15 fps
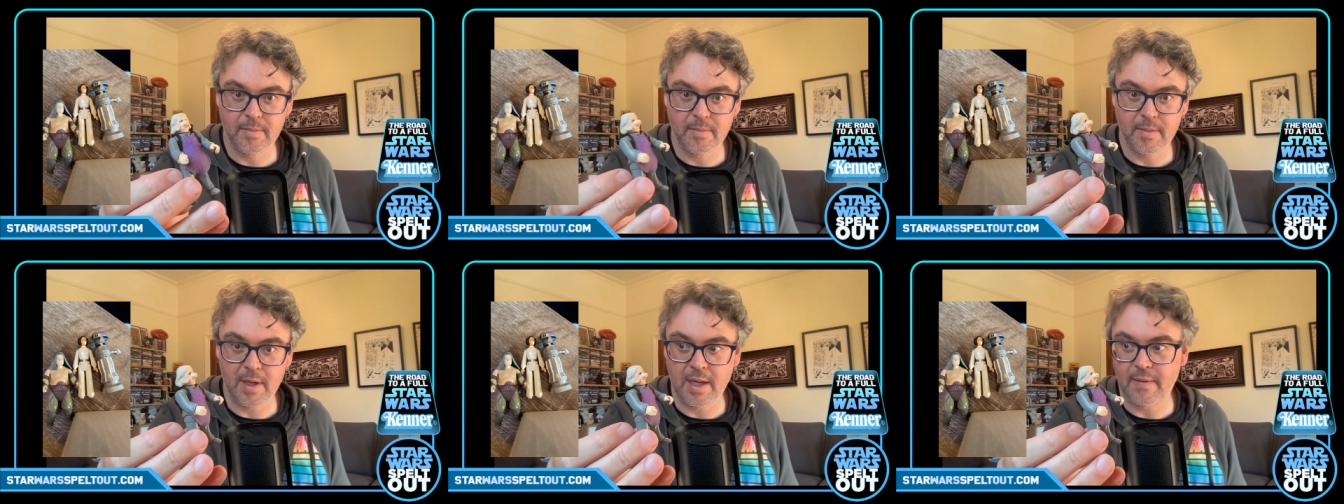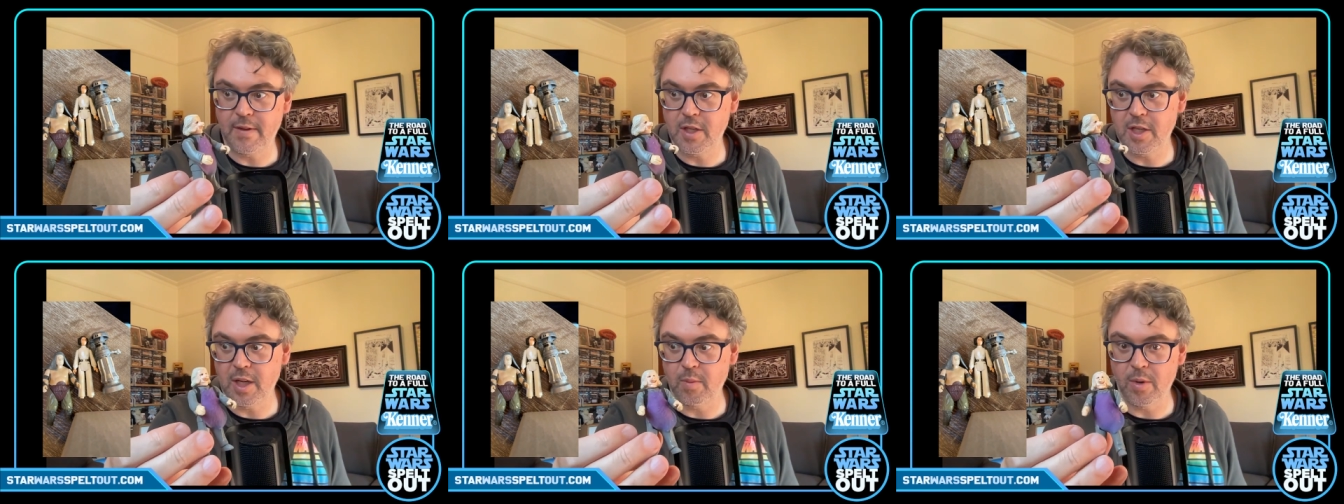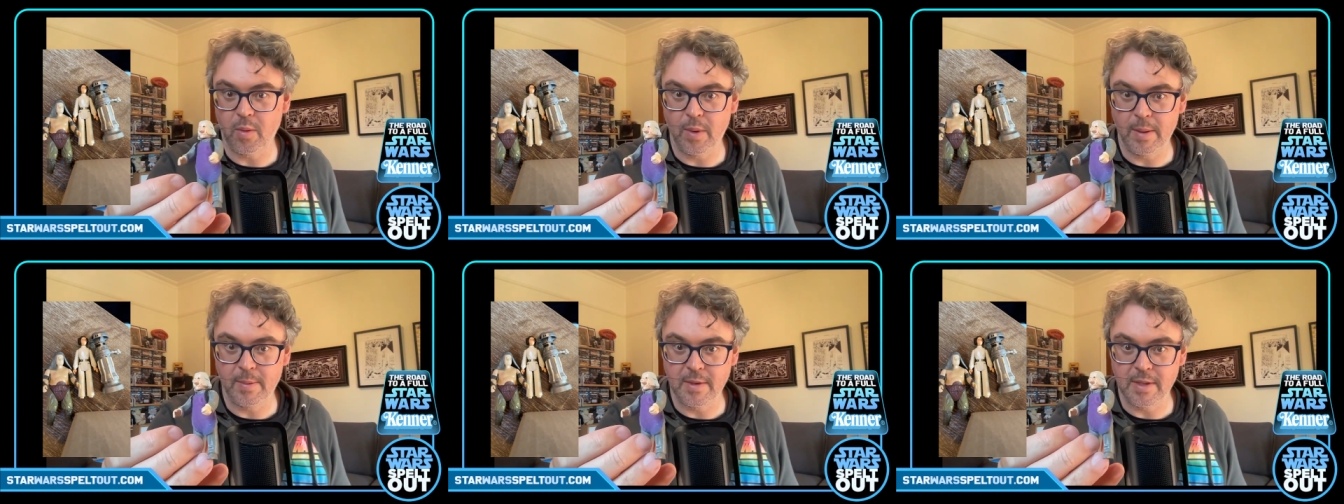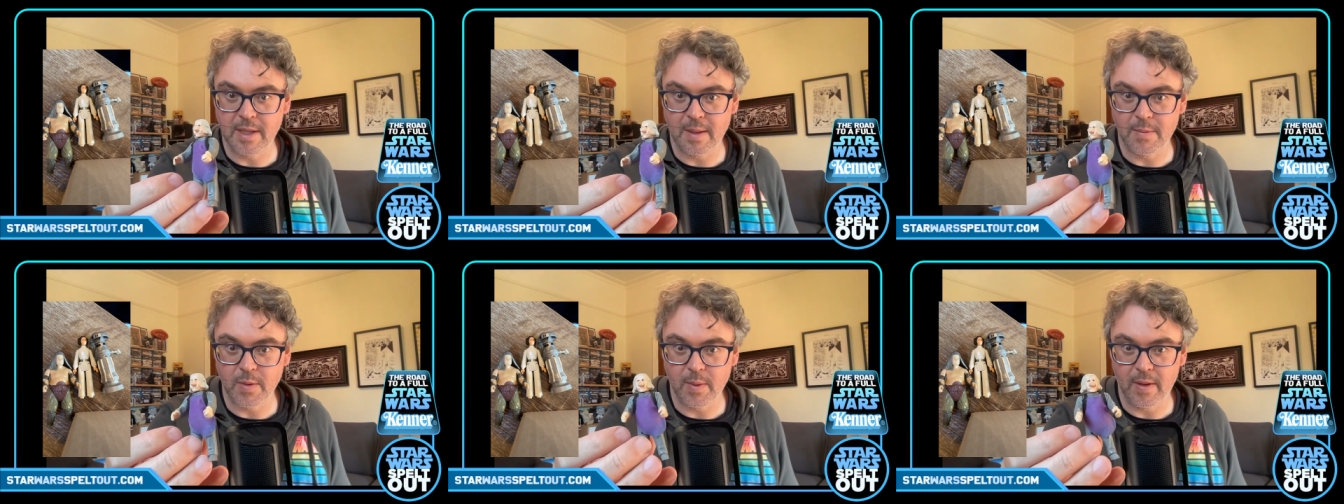I'd have to check what weapons he
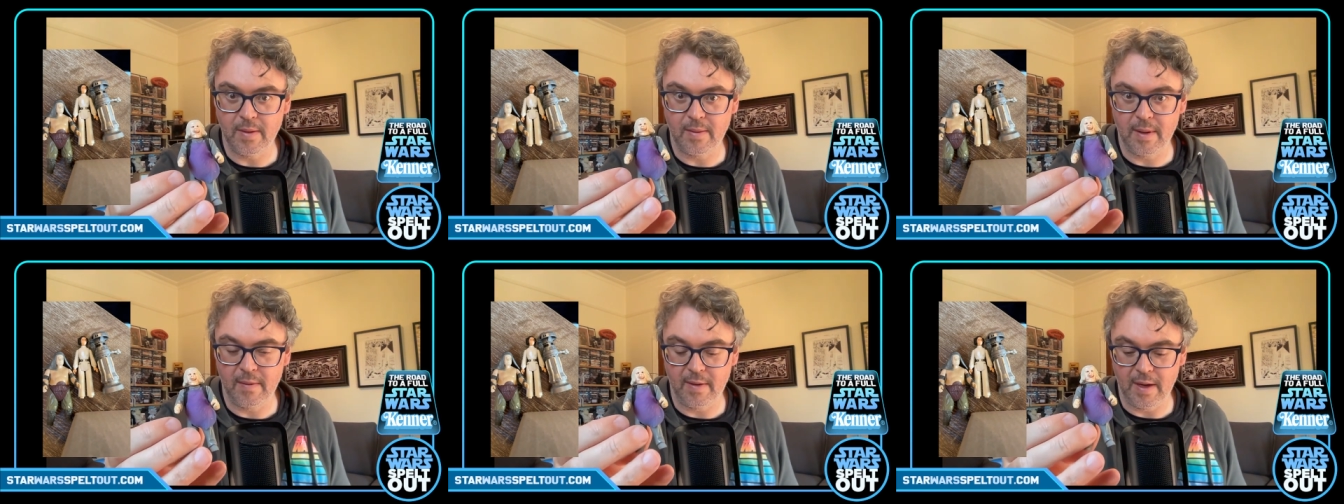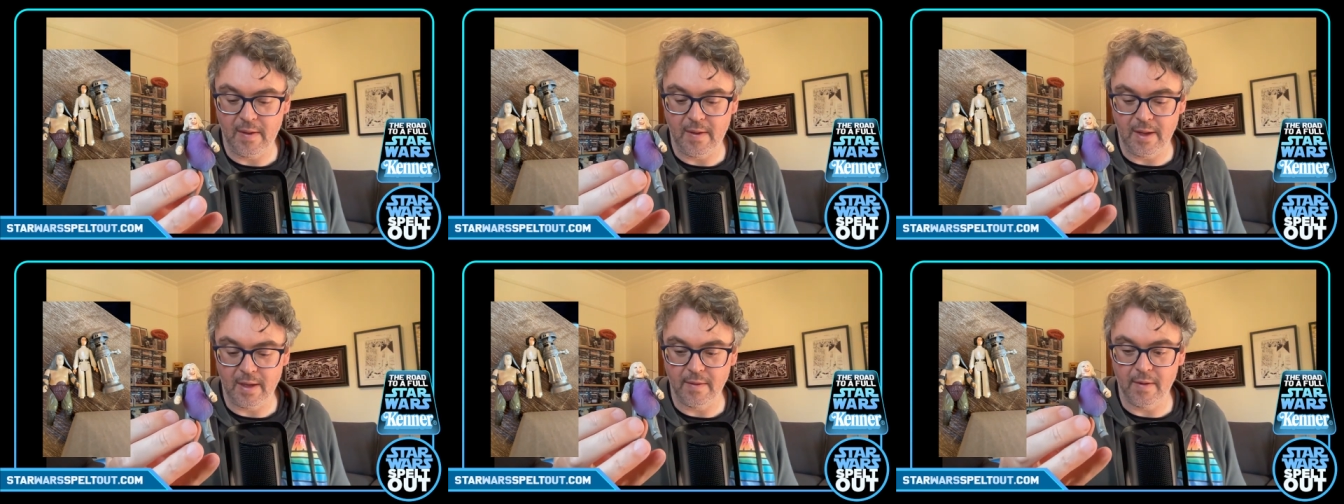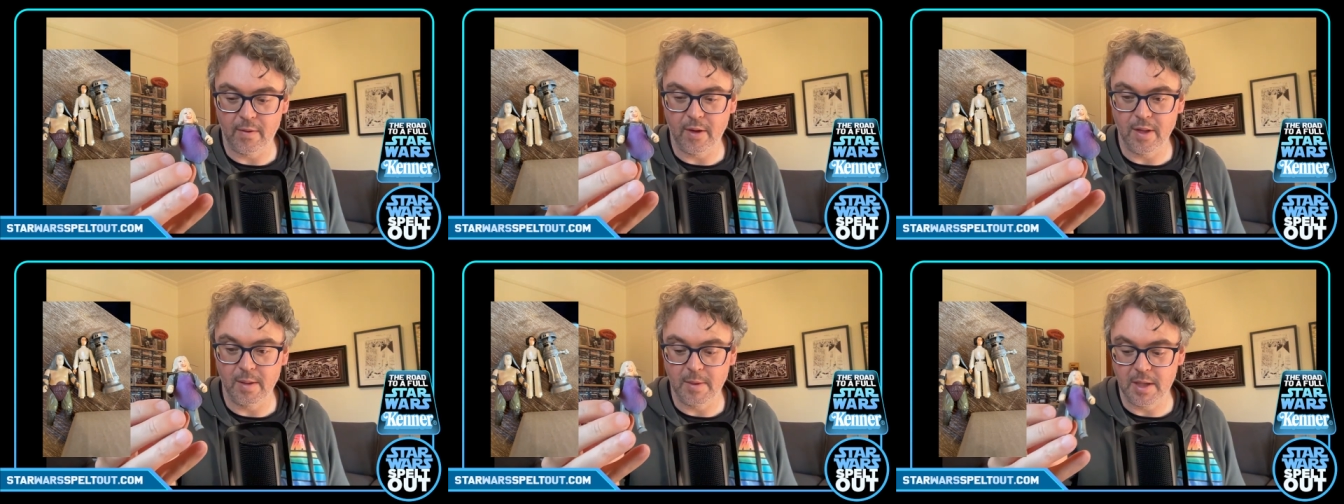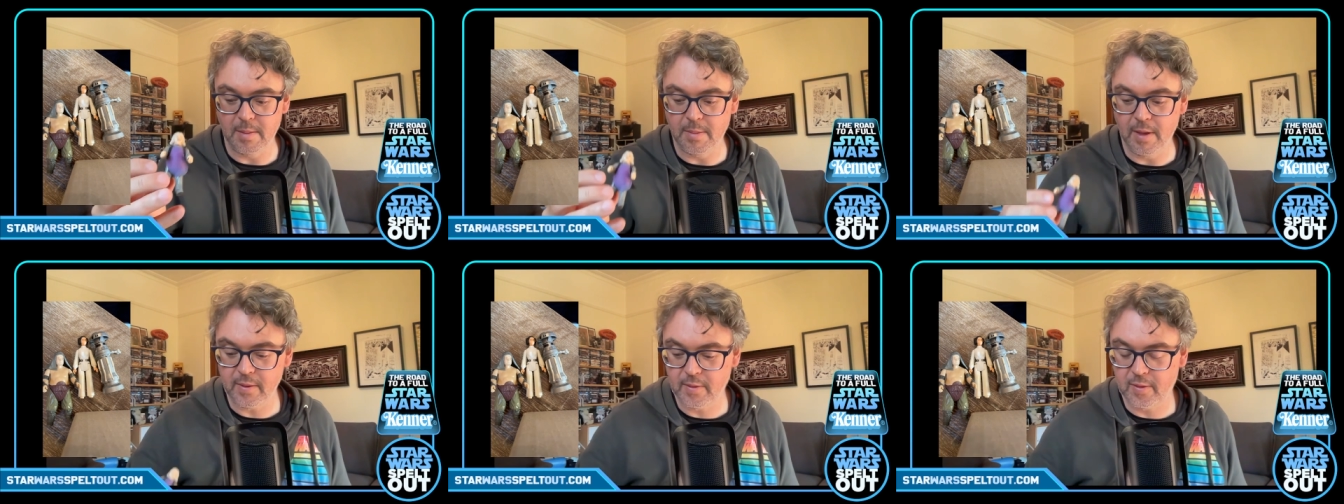comes with, if anything, if I've got them in the
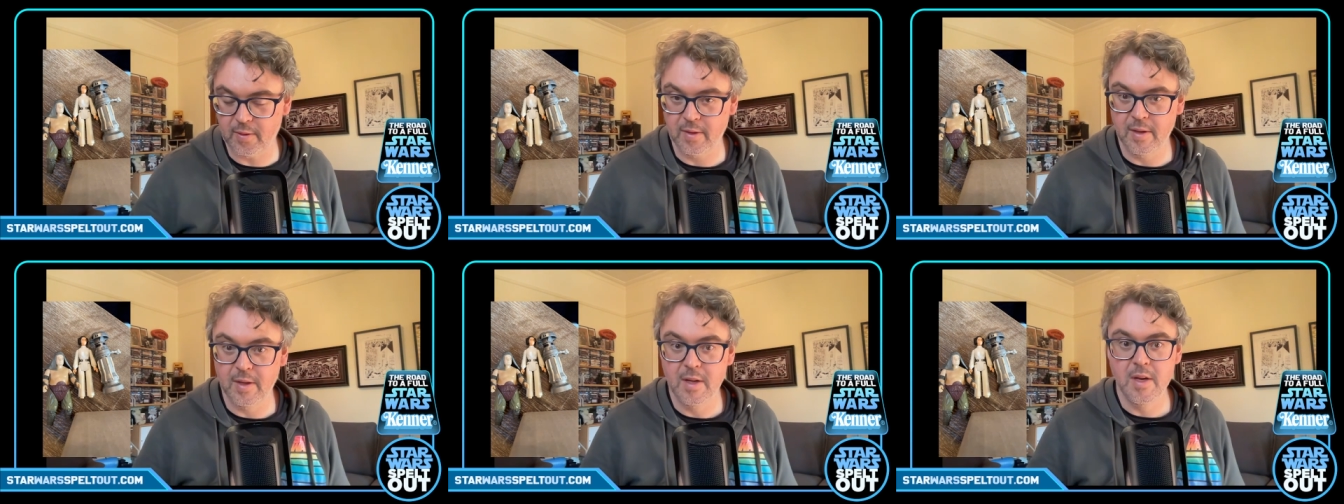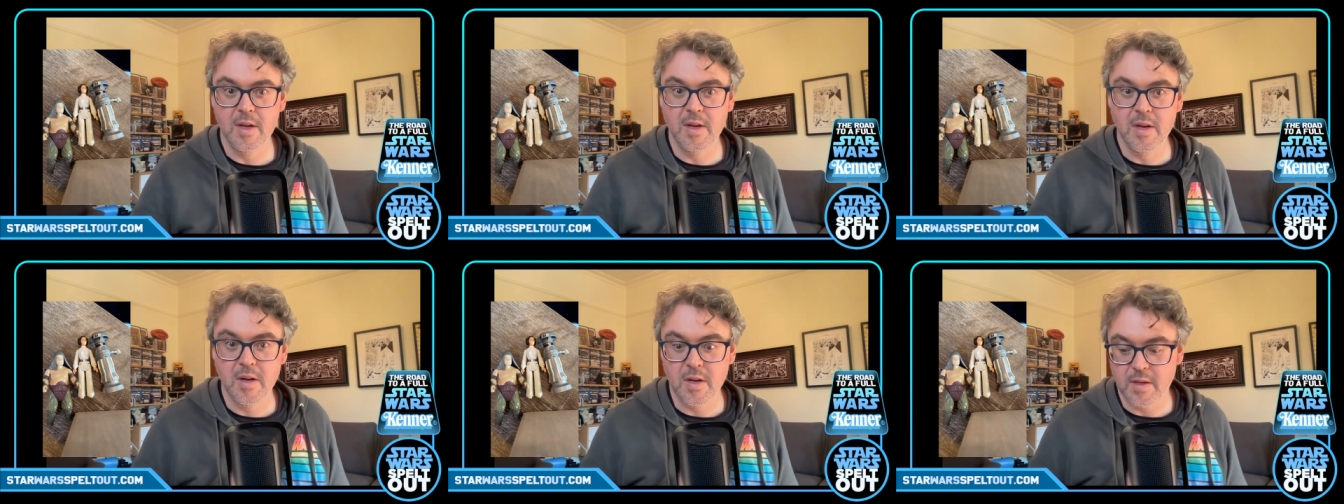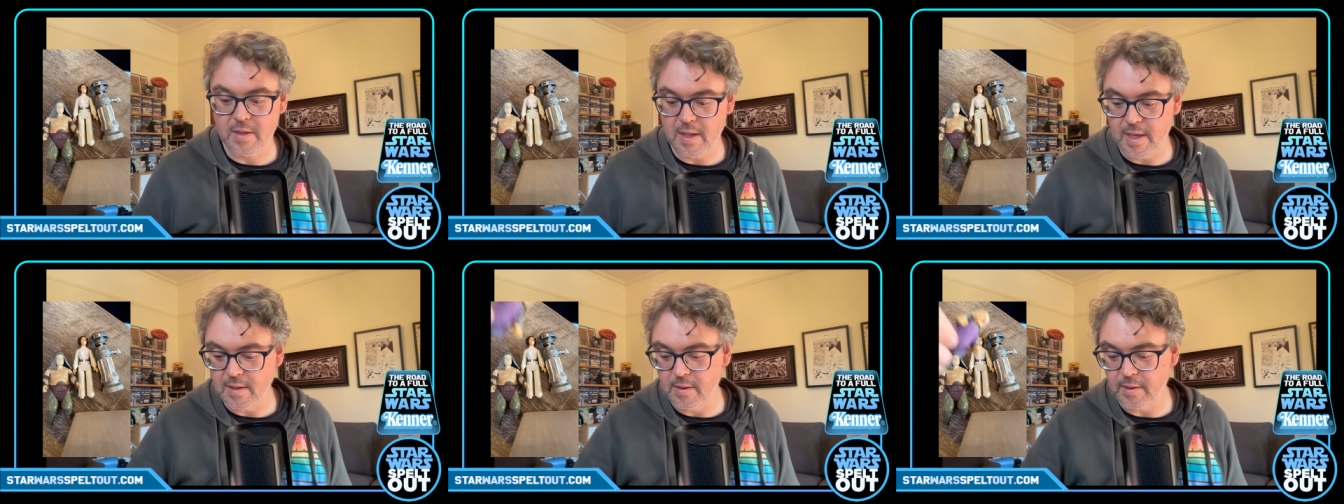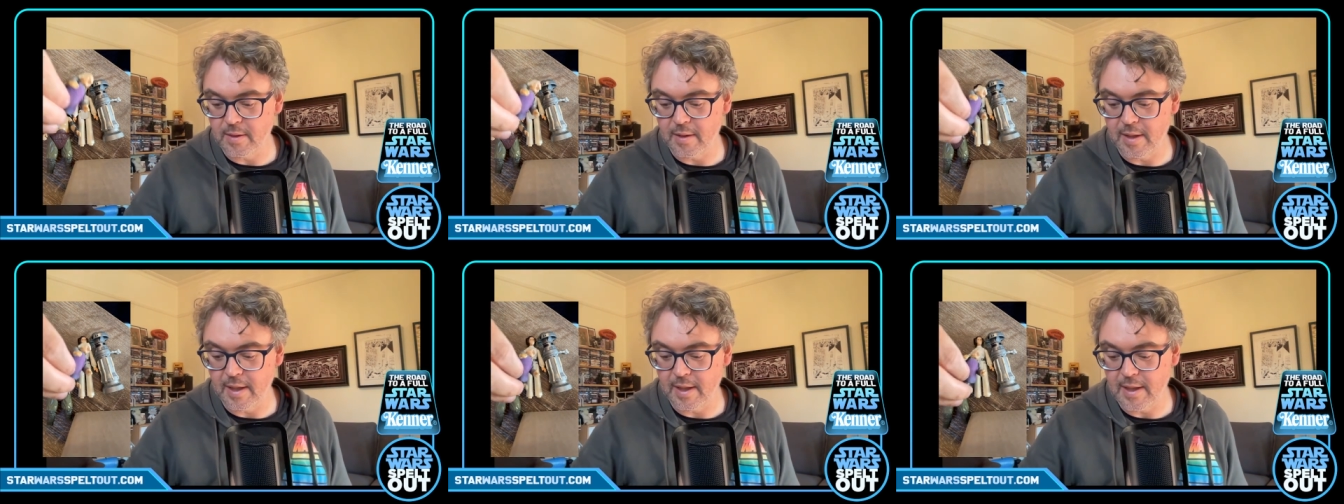box. So he's looking
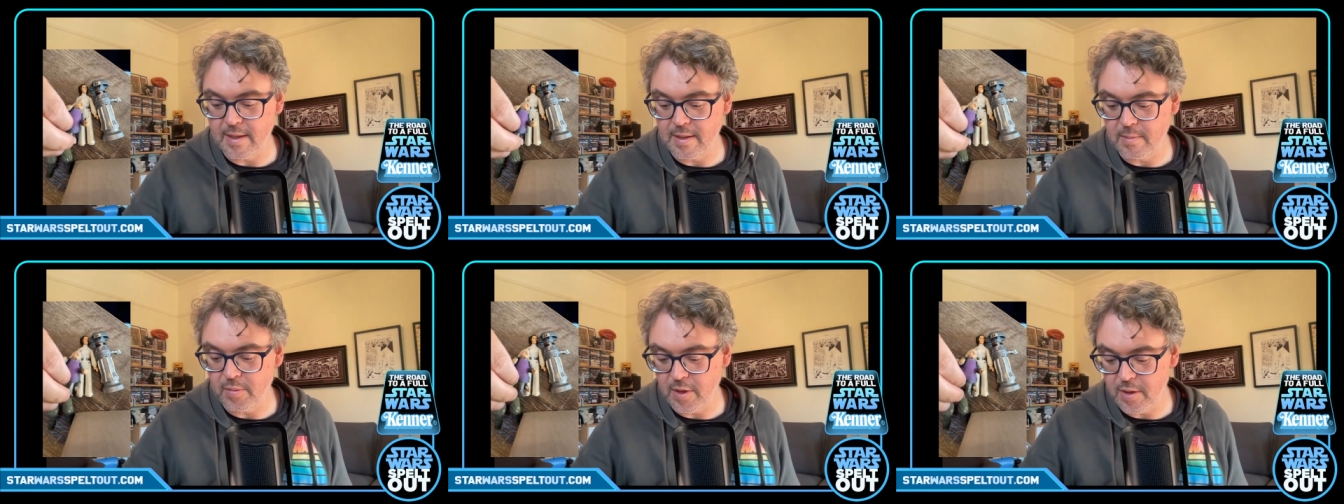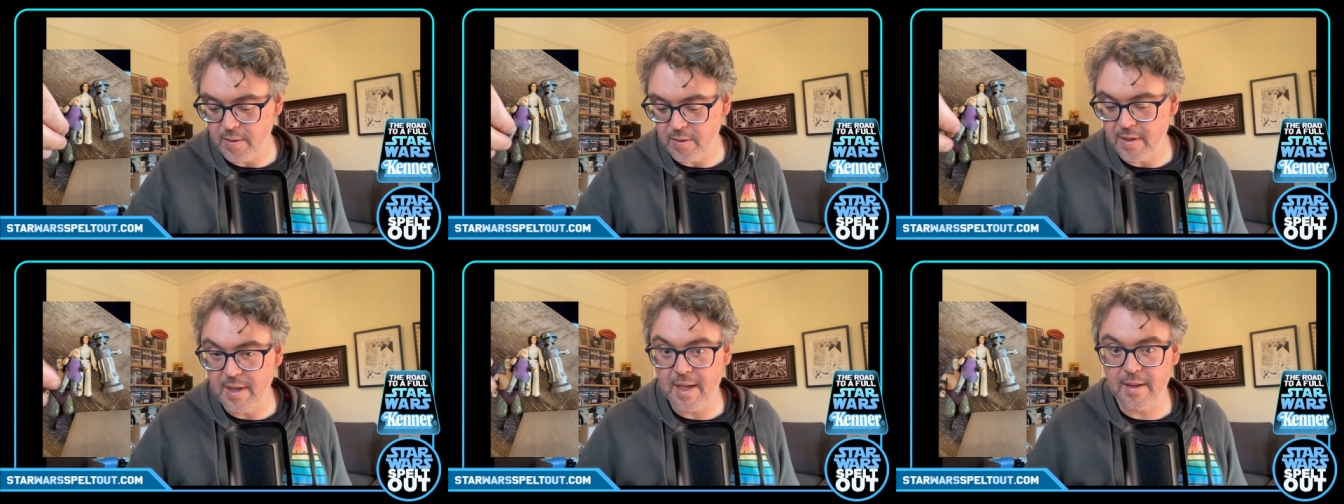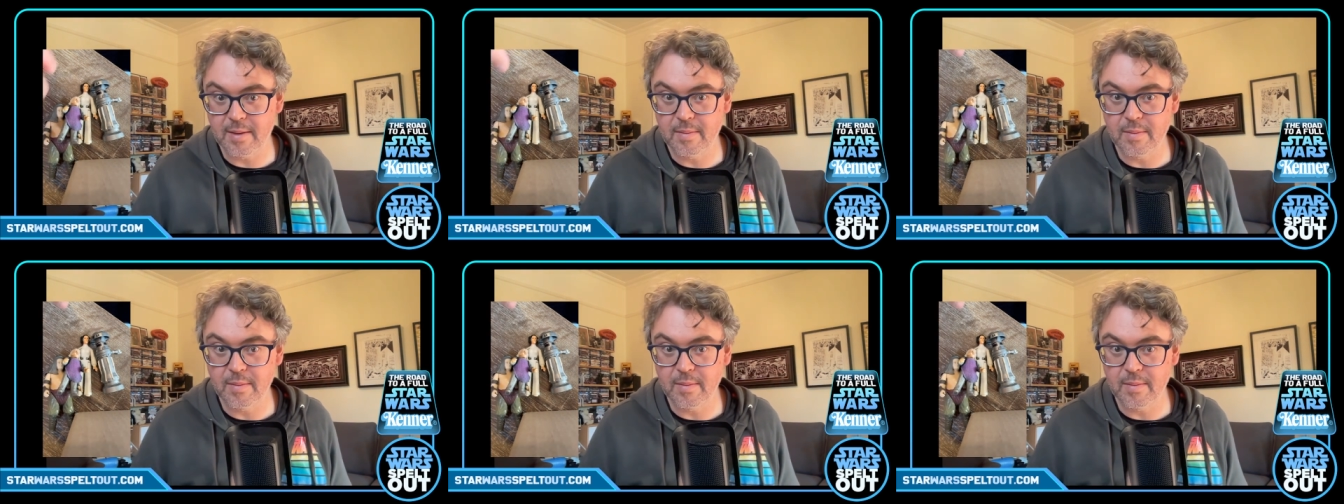like he's in pretty good nick.